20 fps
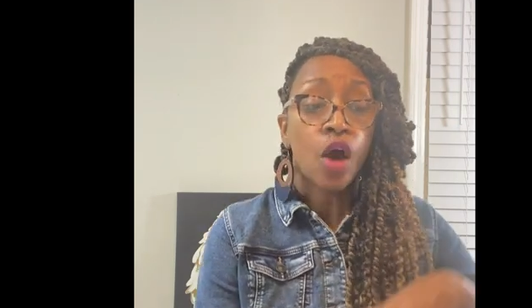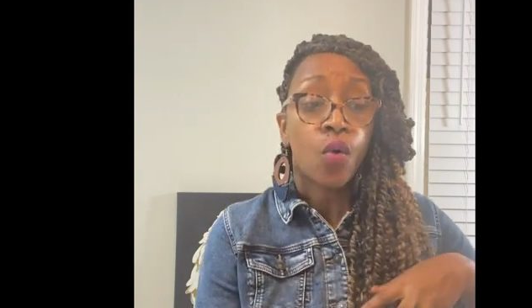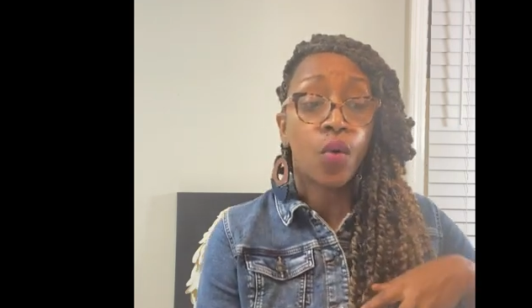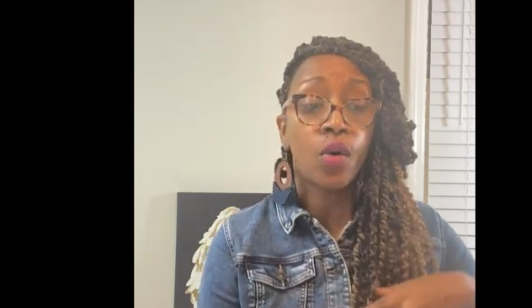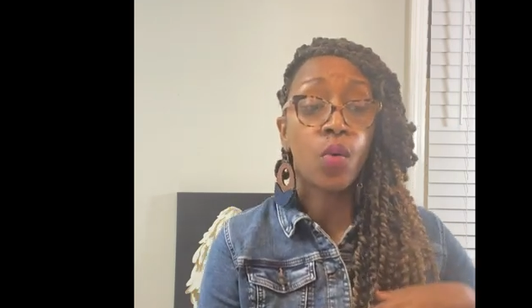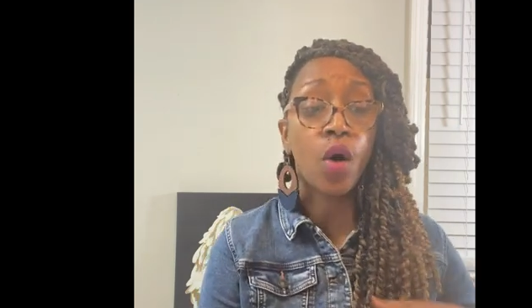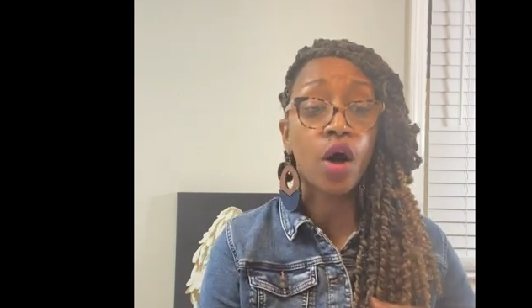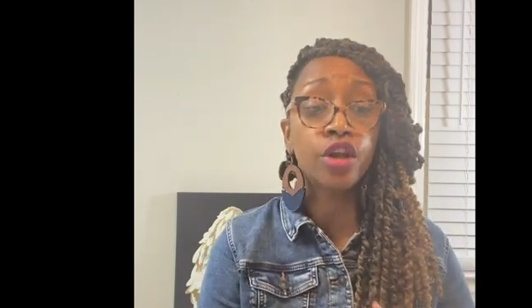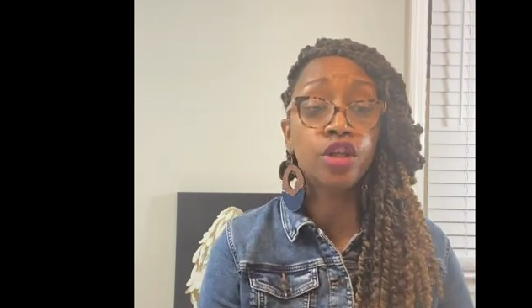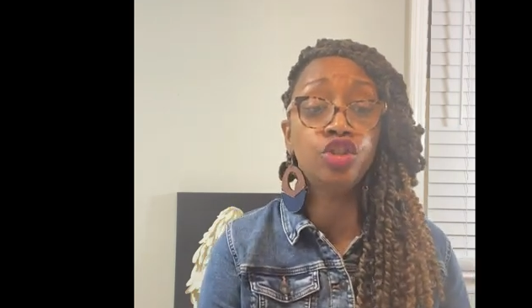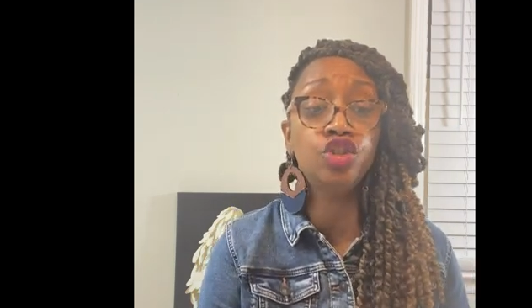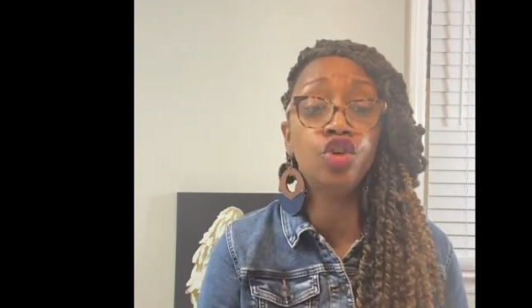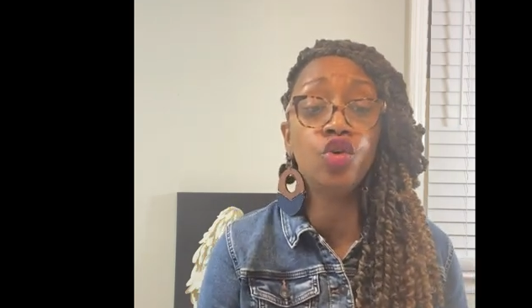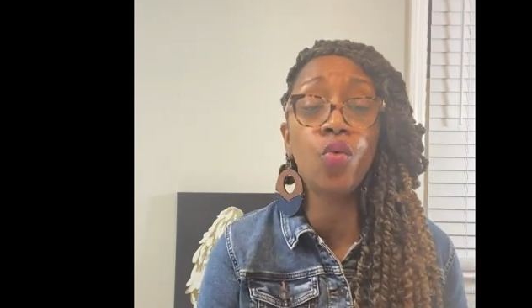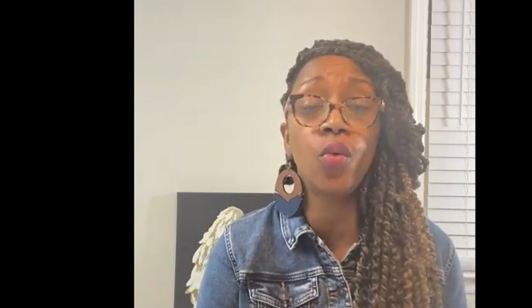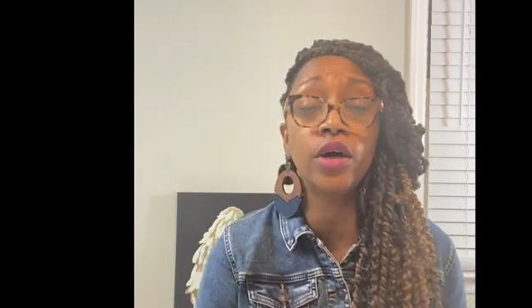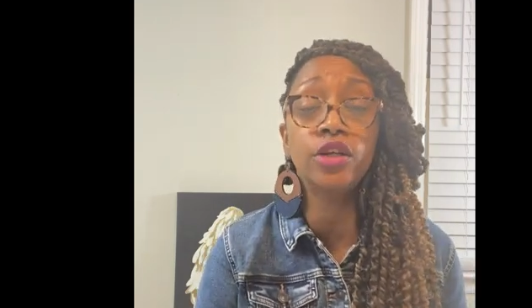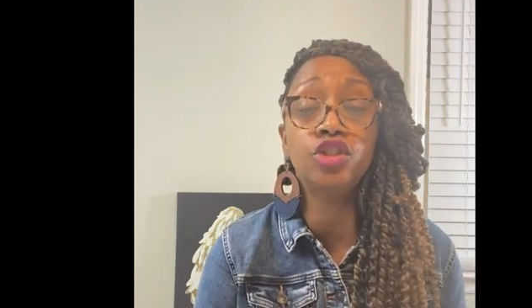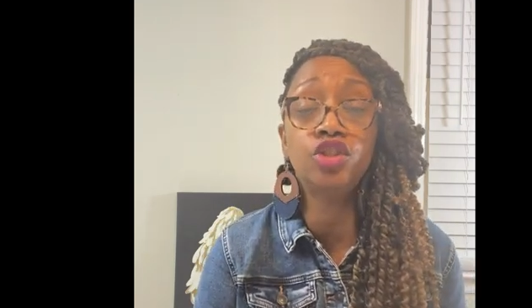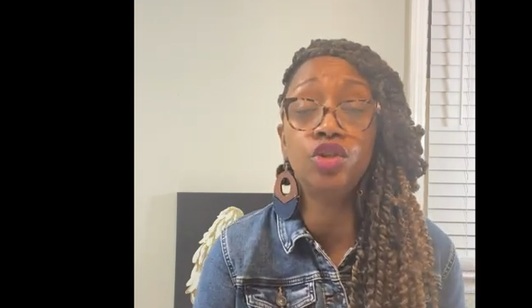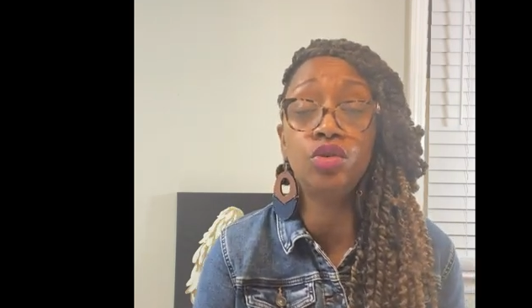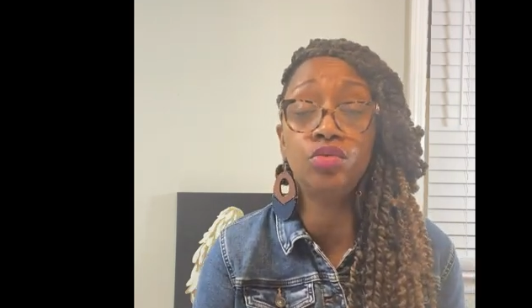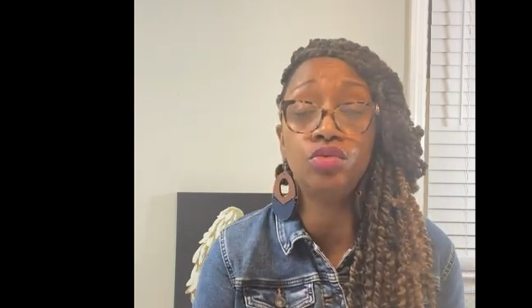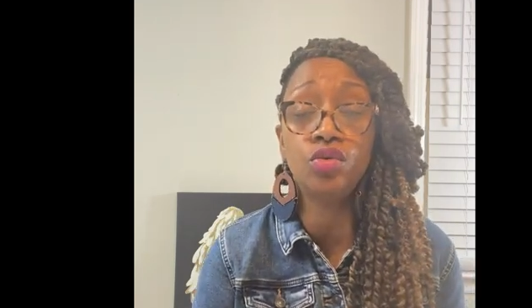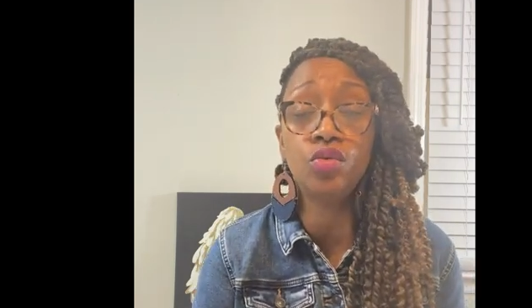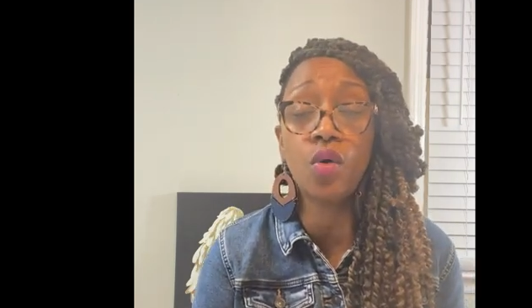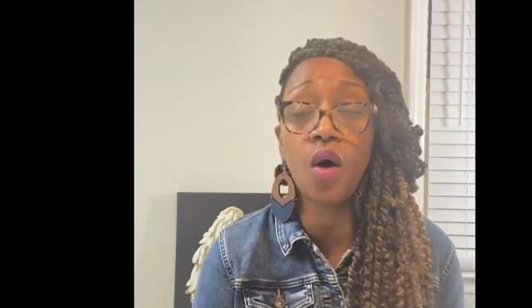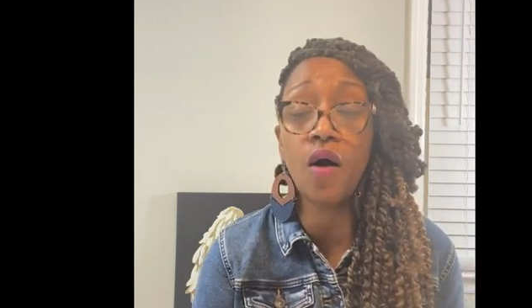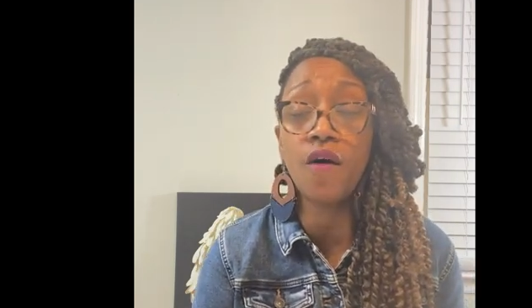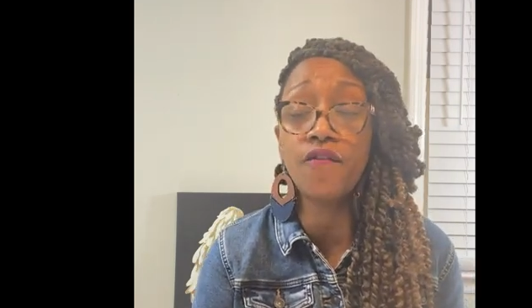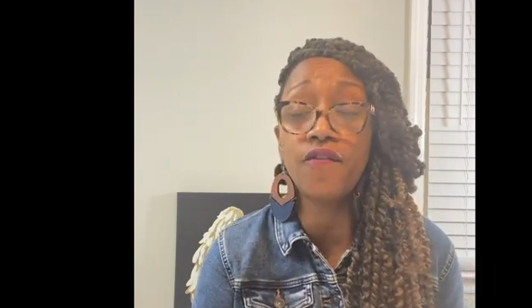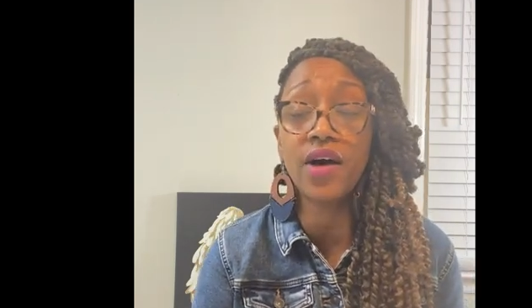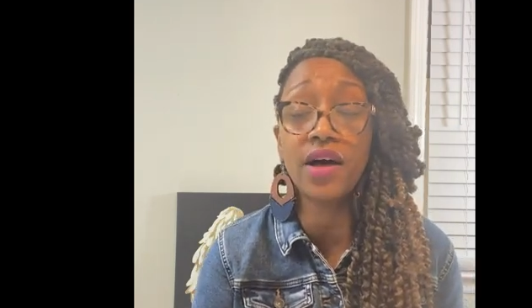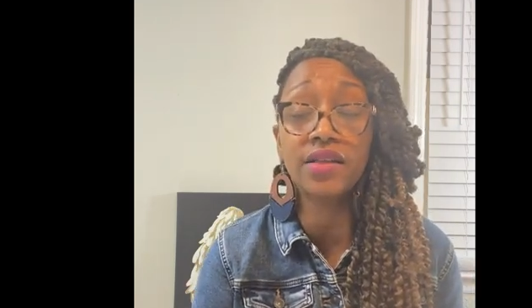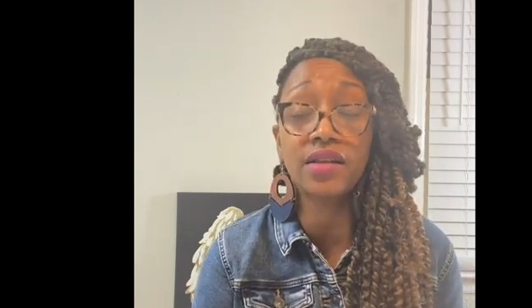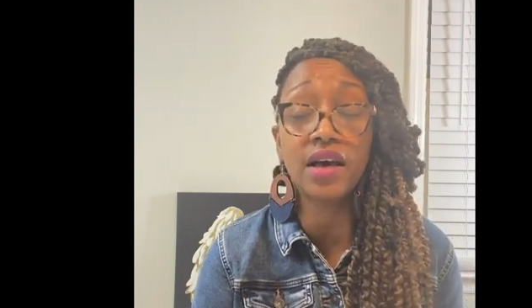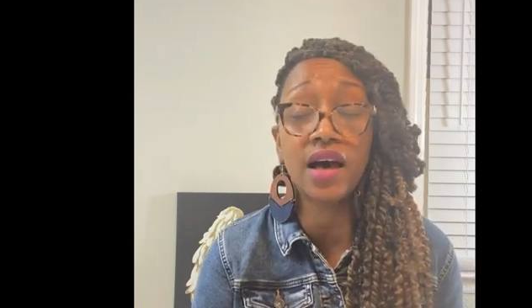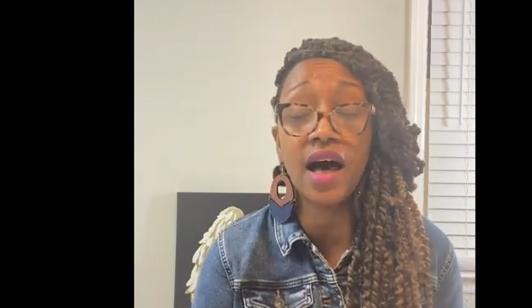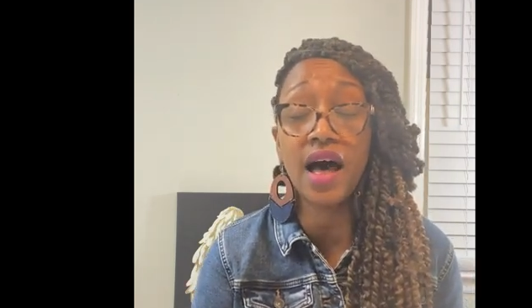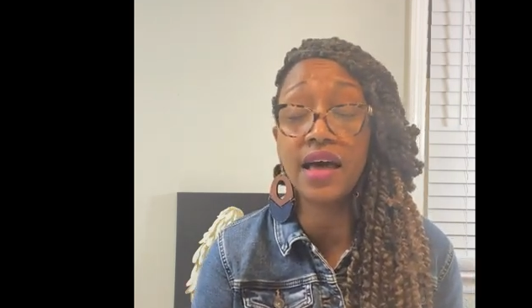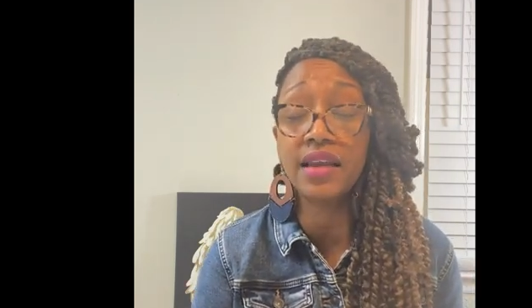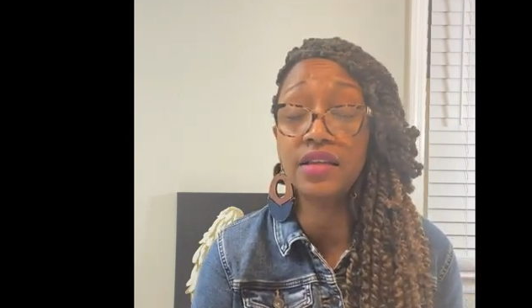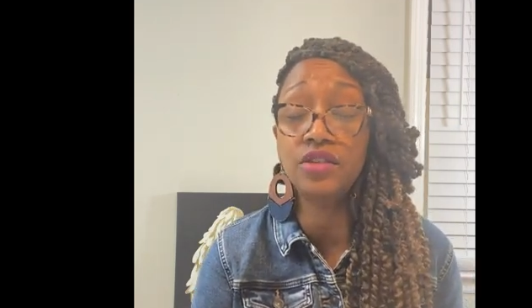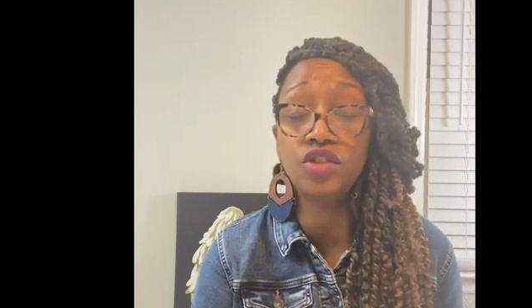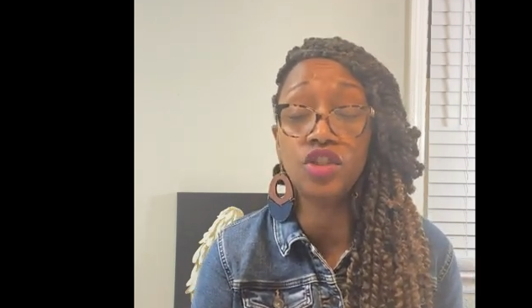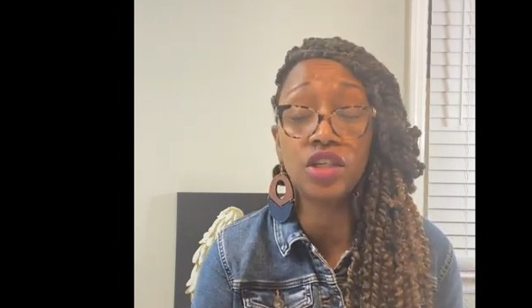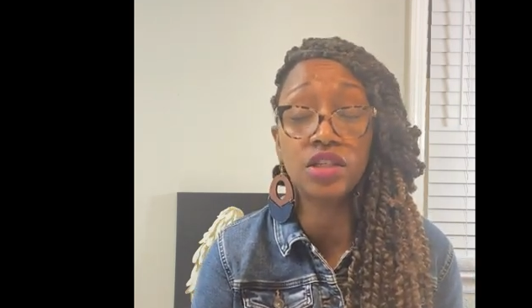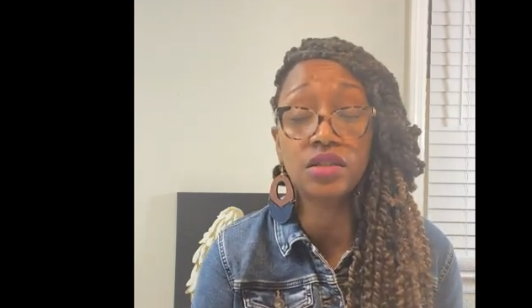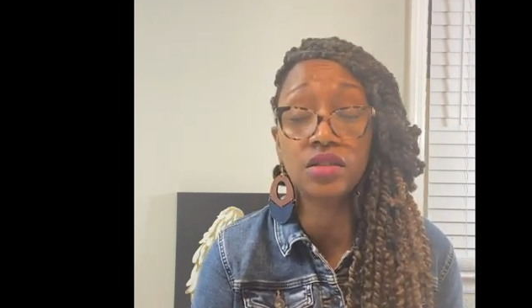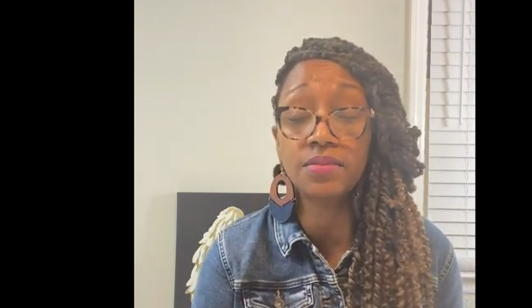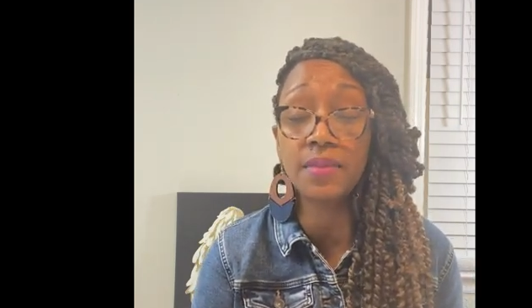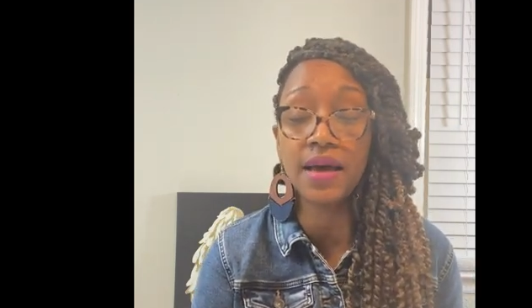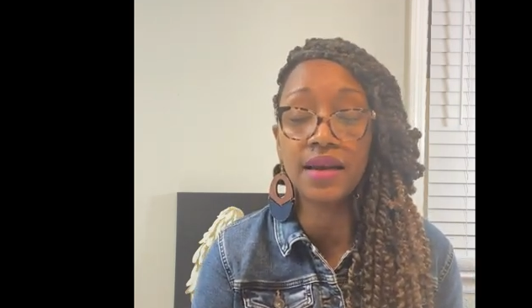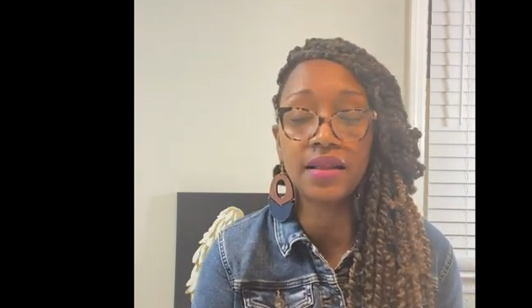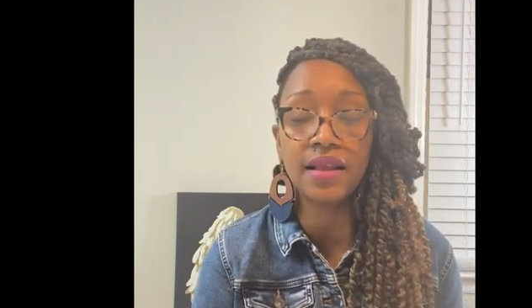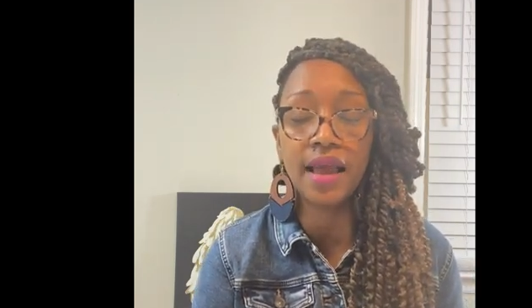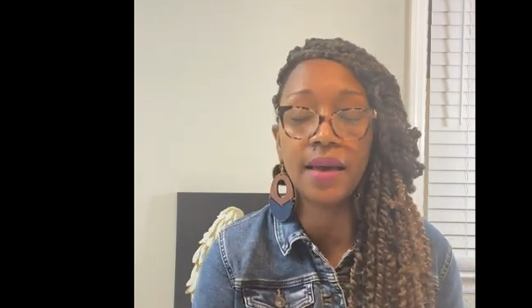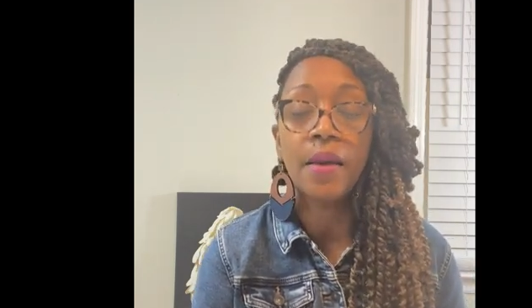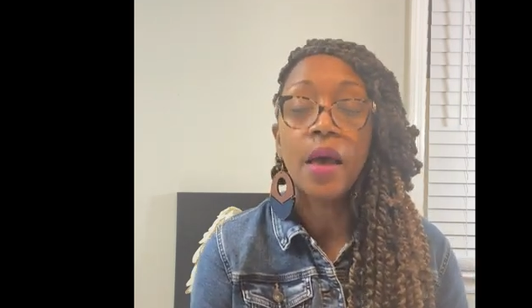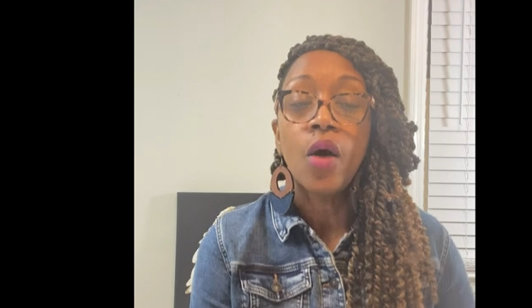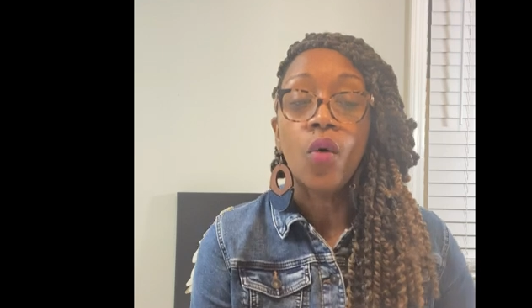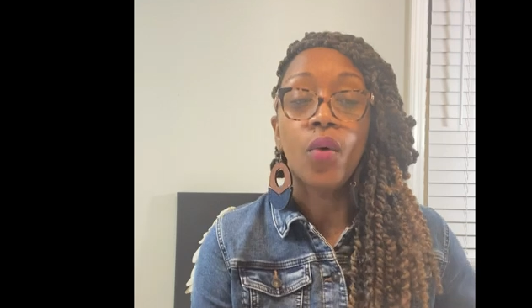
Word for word: We want to do what you do, oh Father God, in Jesus' mighty name.